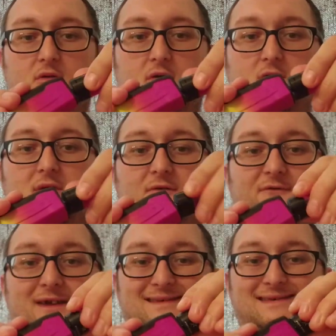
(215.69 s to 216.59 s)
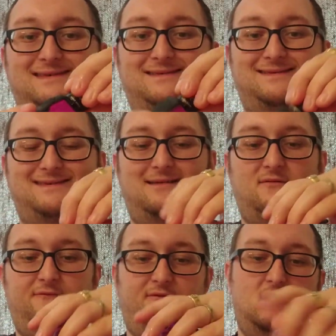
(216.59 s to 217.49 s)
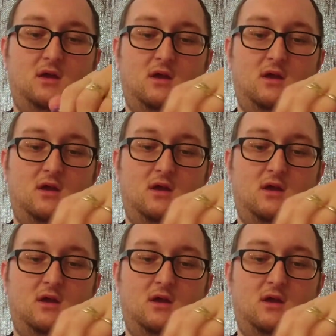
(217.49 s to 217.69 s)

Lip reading: to the device itself.